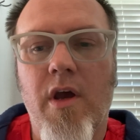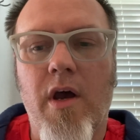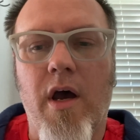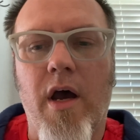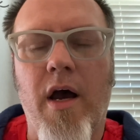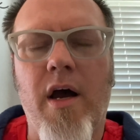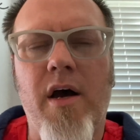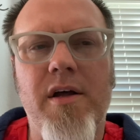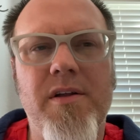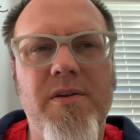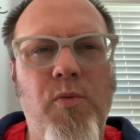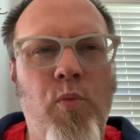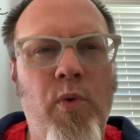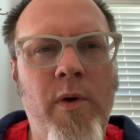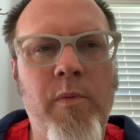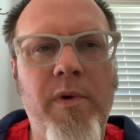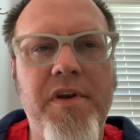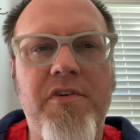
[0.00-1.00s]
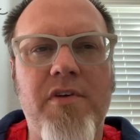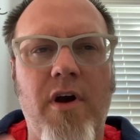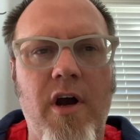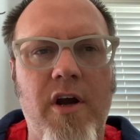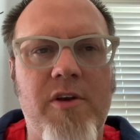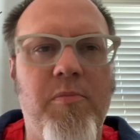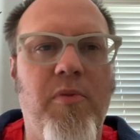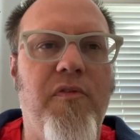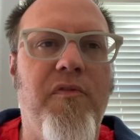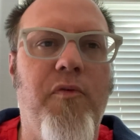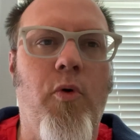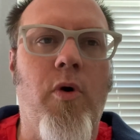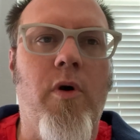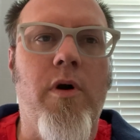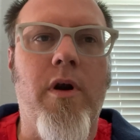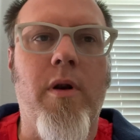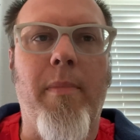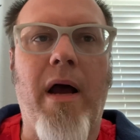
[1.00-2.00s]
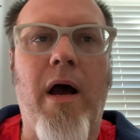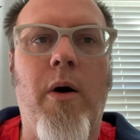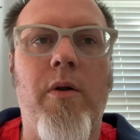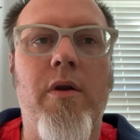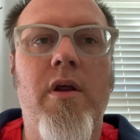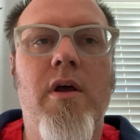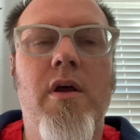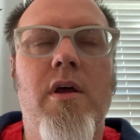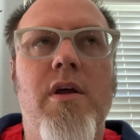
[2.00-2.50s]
When we talked before about